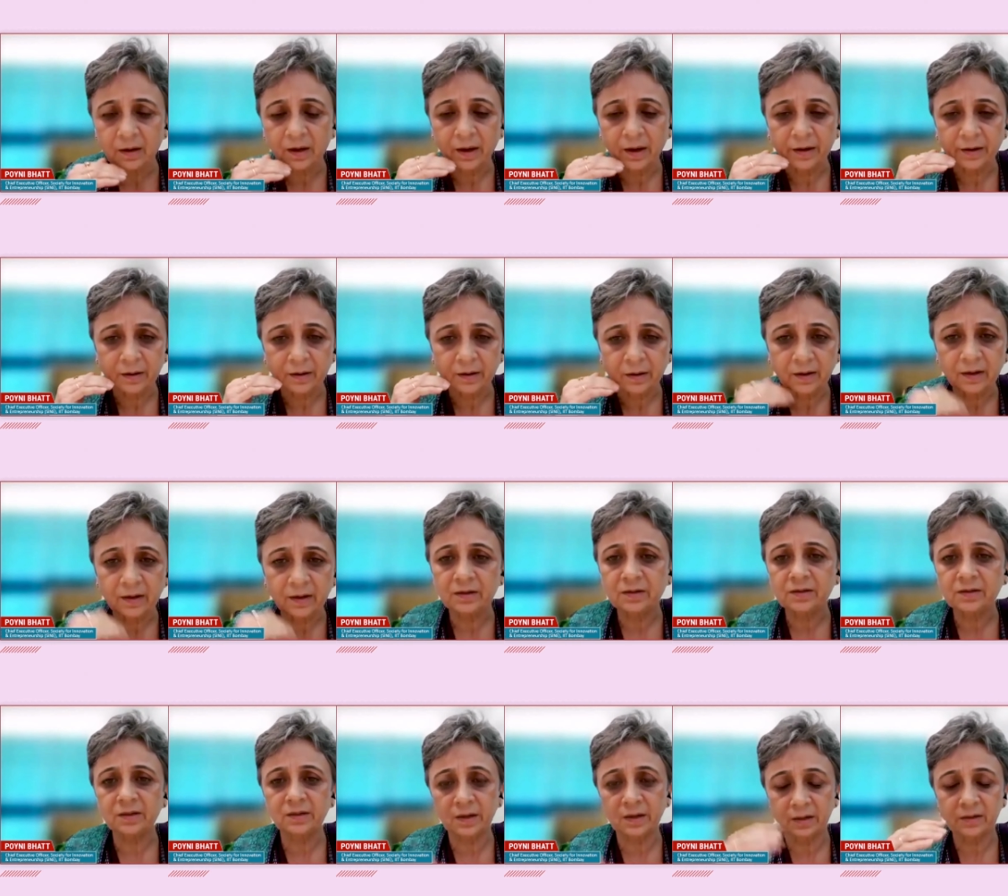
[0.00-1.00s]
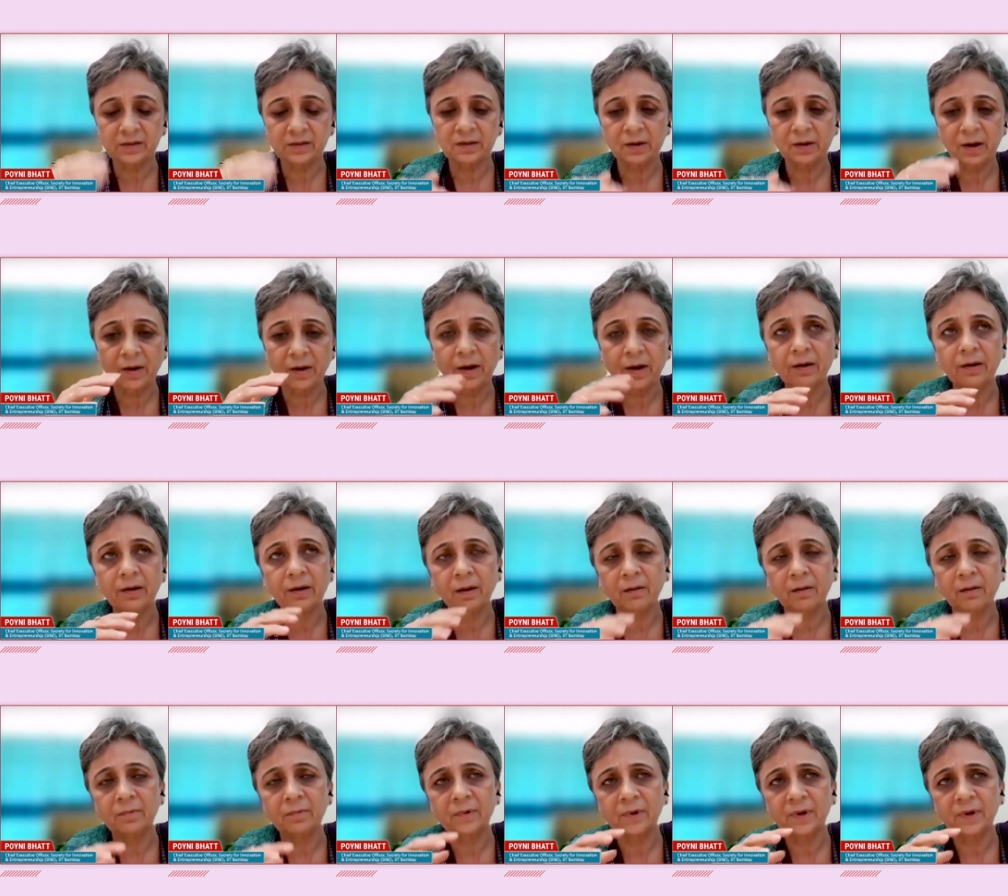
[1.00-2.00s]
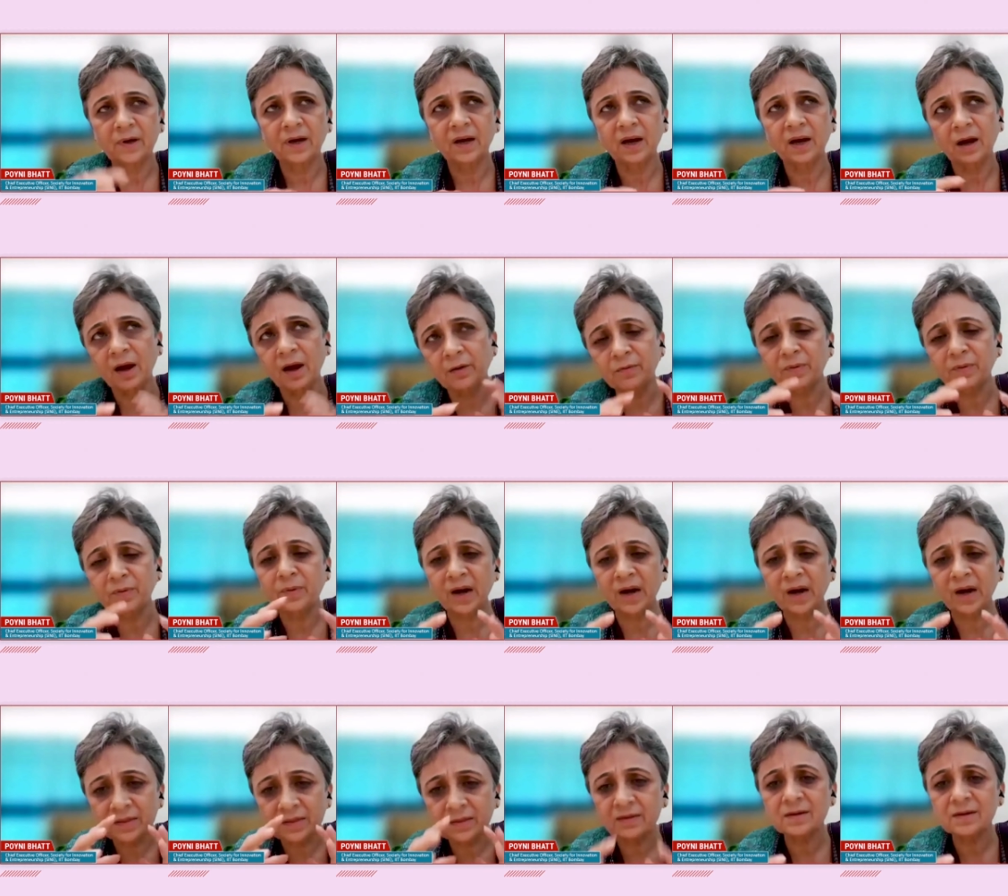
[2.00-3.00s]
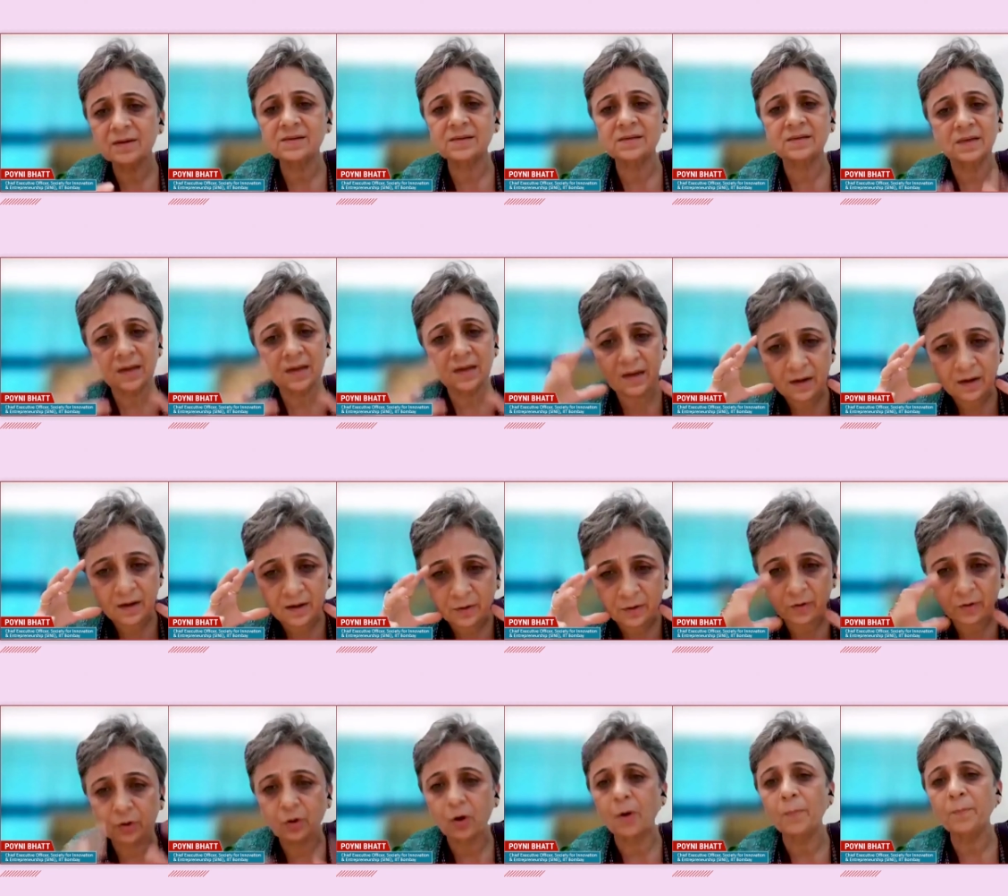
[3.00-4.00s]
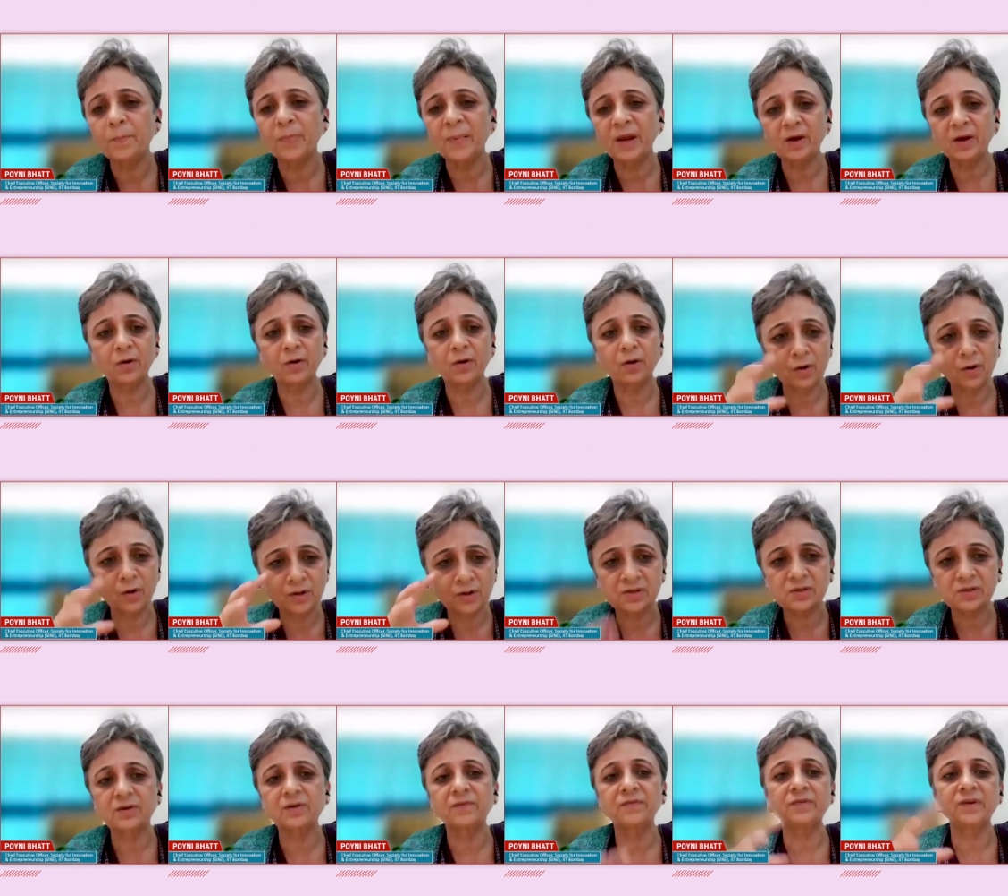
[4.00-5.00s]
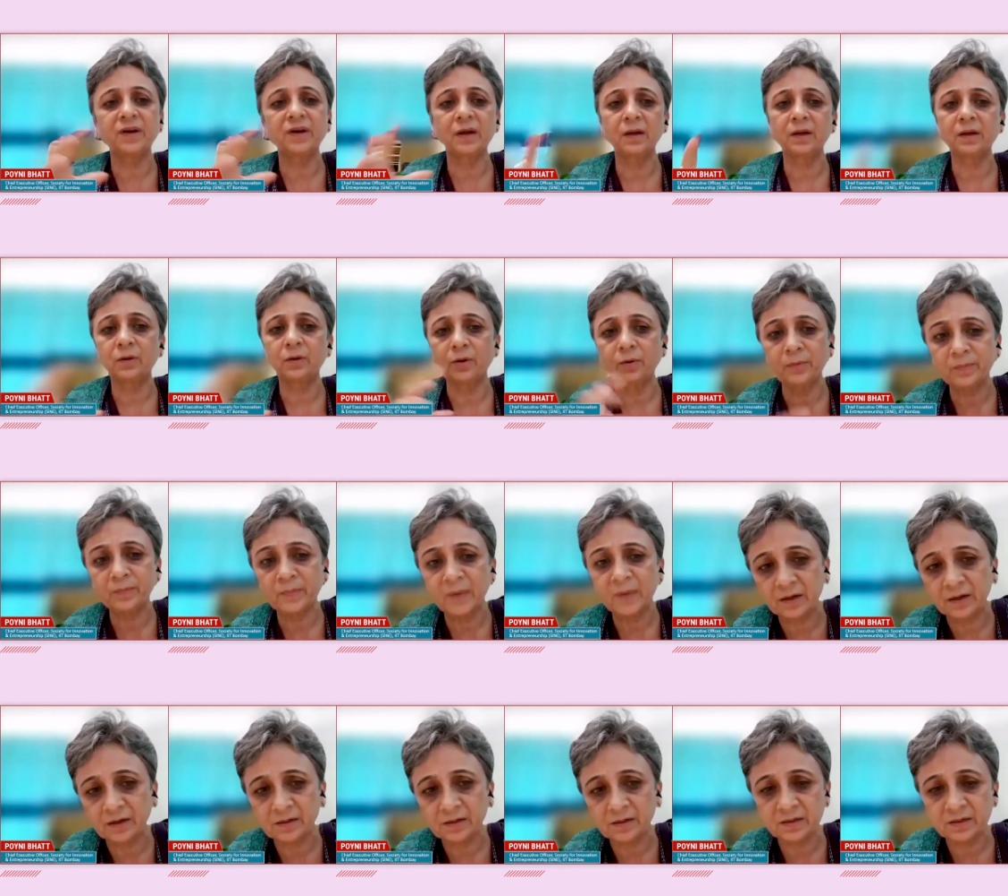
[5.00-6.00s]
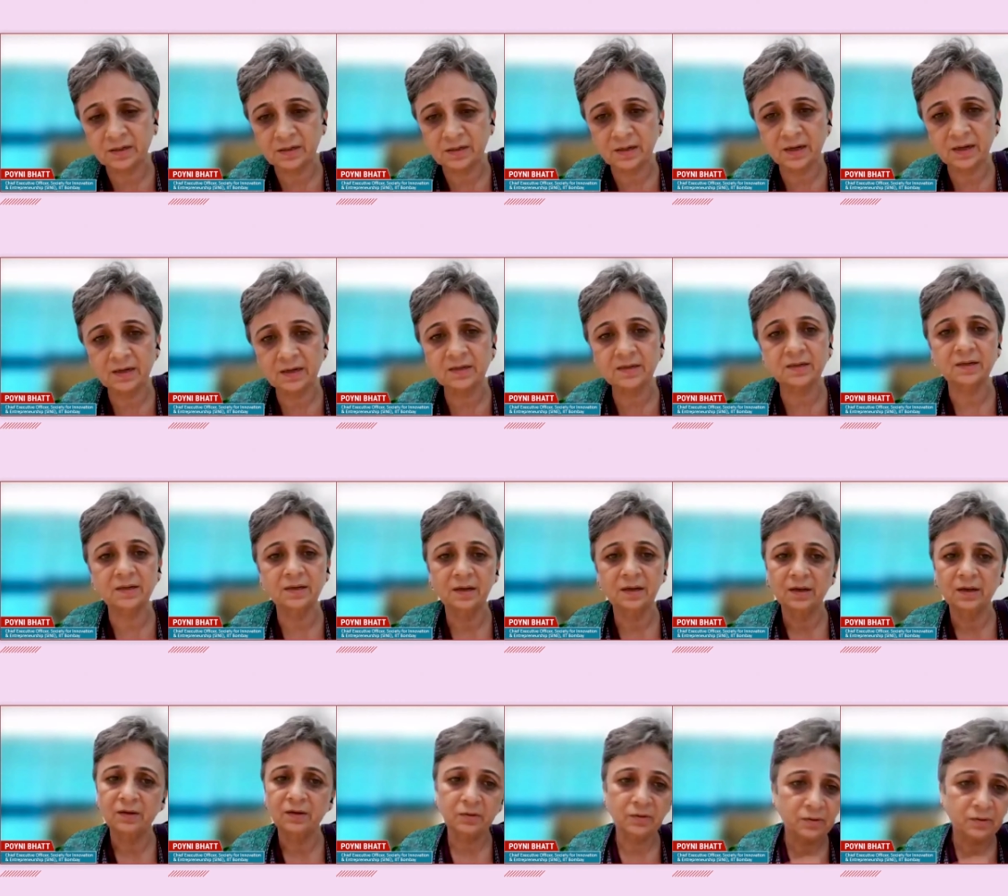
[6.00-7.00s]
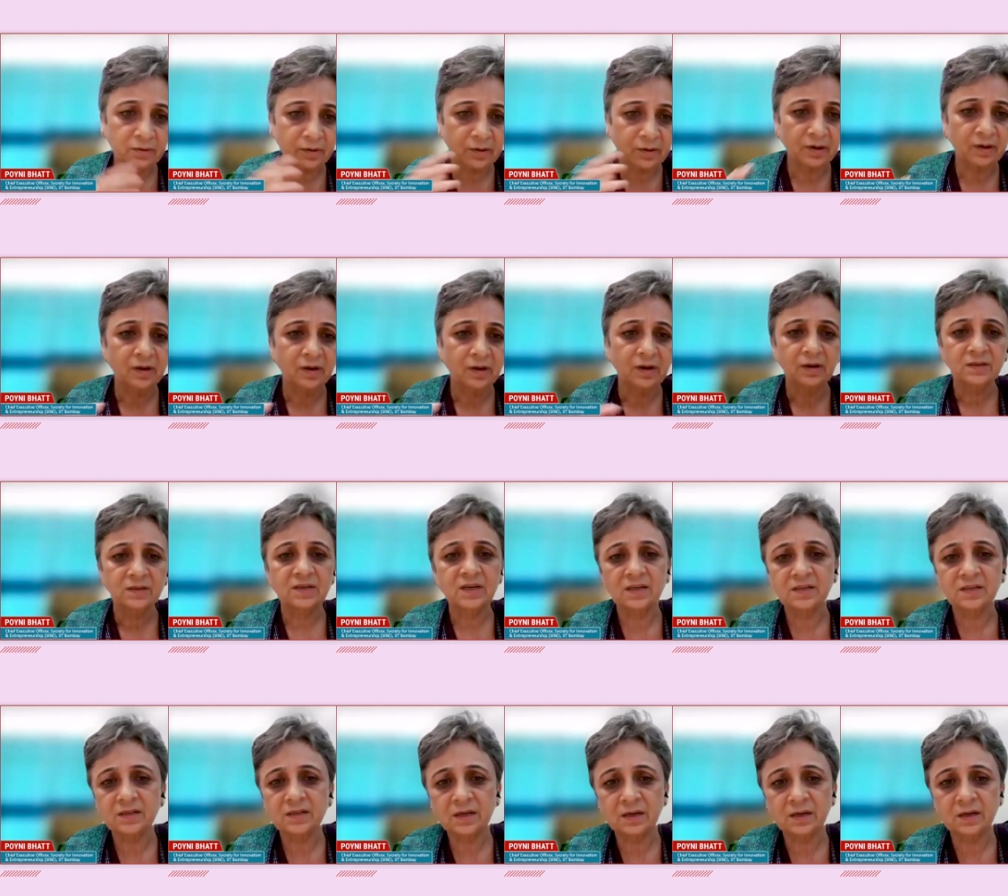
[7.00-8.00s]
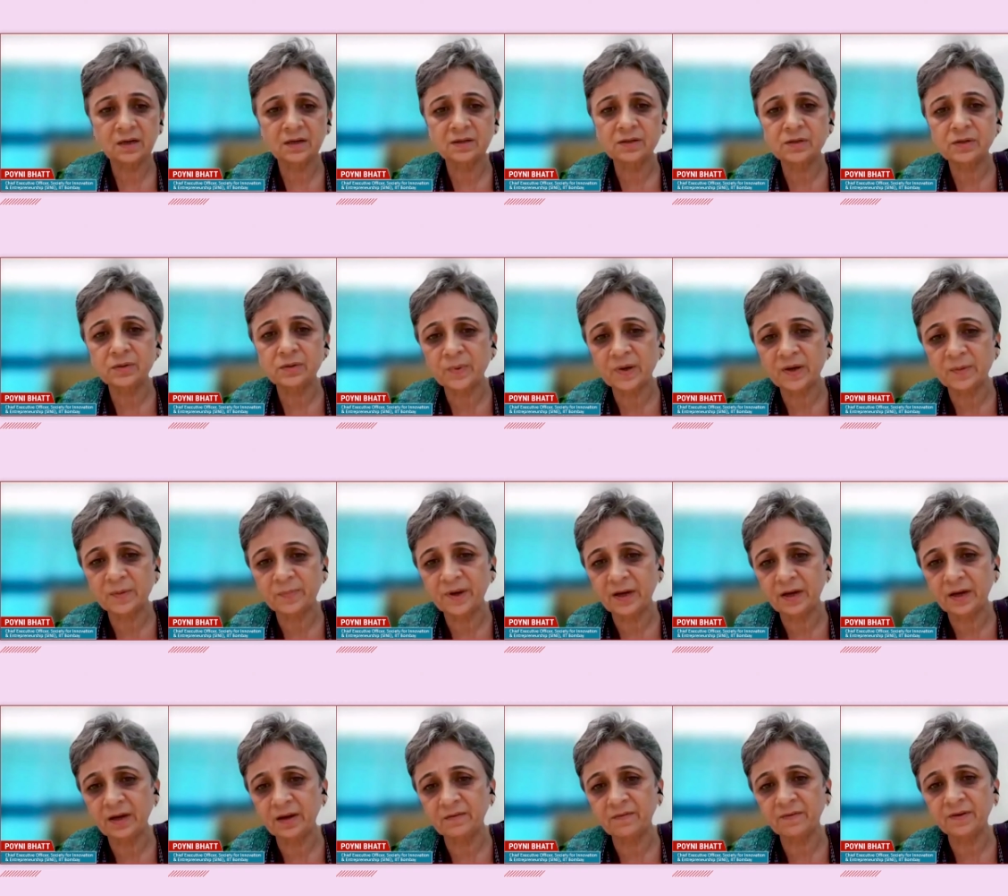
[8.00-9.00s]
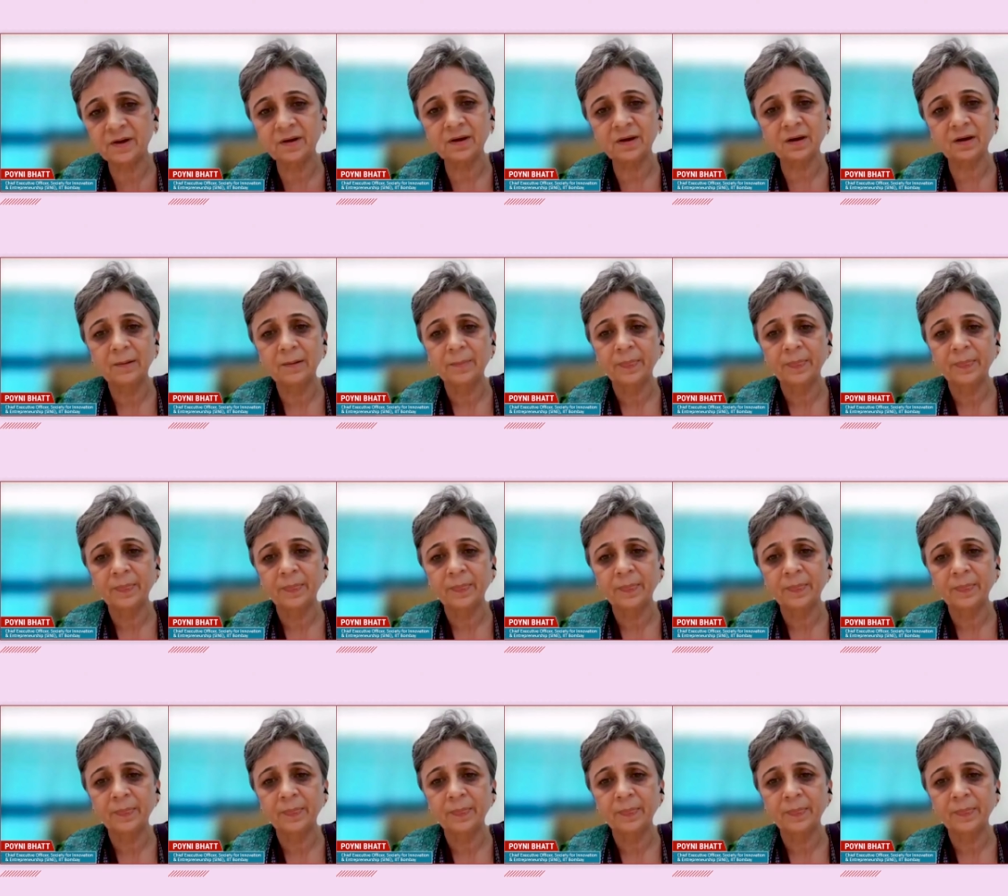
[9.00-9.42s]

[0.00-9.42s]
and internet. I would rather say dropping cost of telecom and internet, you know, changing consumer behavior.